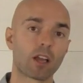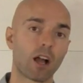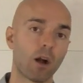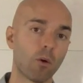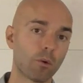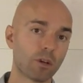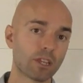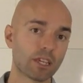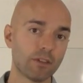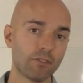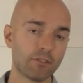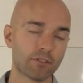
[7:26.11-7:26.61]
I
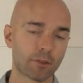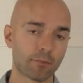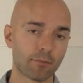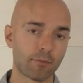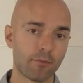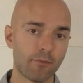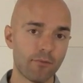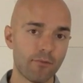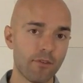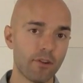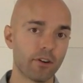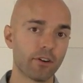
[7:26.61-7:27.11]
want to give you some
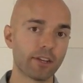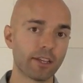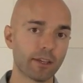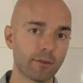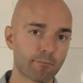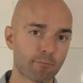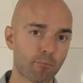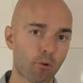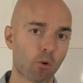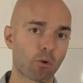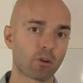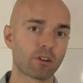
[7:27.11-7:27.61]
very
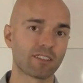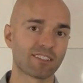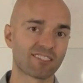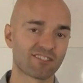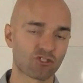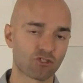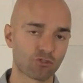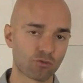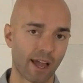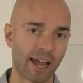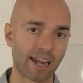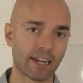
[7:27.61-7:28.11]
important
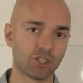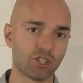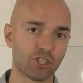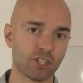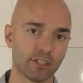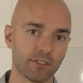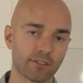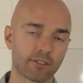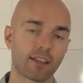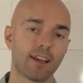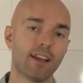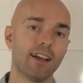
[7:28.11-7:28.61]

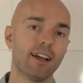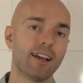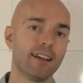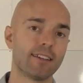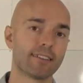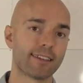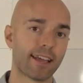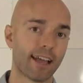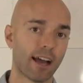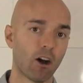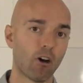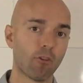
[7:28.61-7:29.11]
strategies
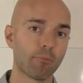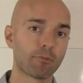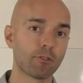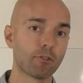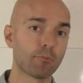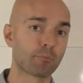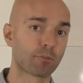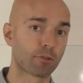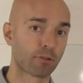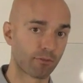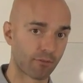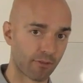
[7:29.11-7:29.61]
to help
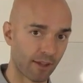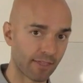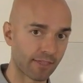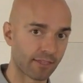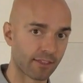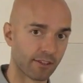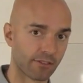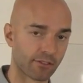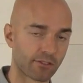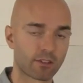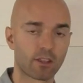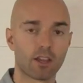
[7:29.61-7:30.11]
you prevent
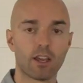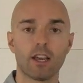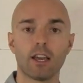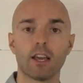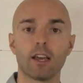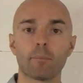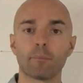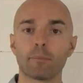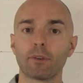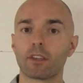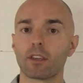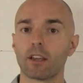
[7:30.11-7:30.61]
this,
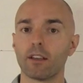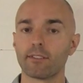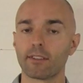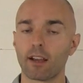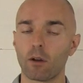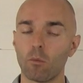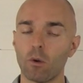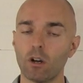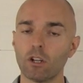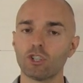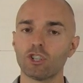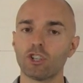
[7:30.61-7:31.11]
because
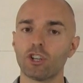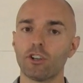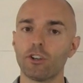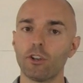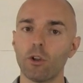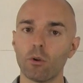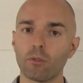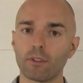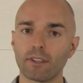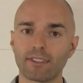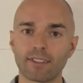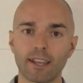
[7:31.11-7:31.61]
I want you to
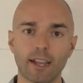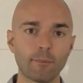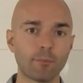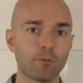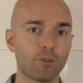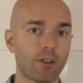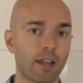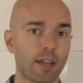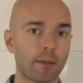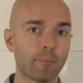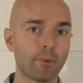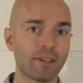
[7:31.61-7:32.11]
know that type
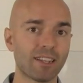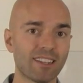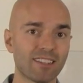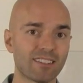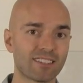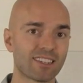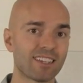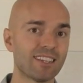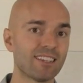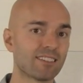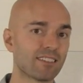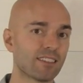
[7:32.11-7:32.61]
2
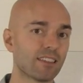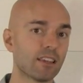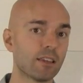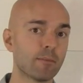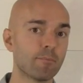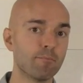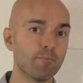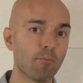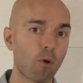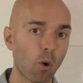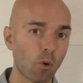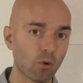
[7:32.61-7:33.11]
diabetes is the
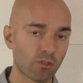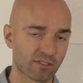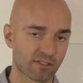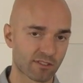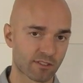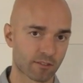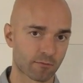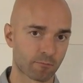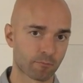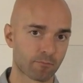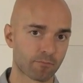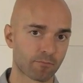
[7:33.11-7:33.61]

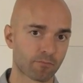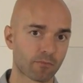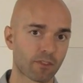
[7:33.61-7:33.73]
most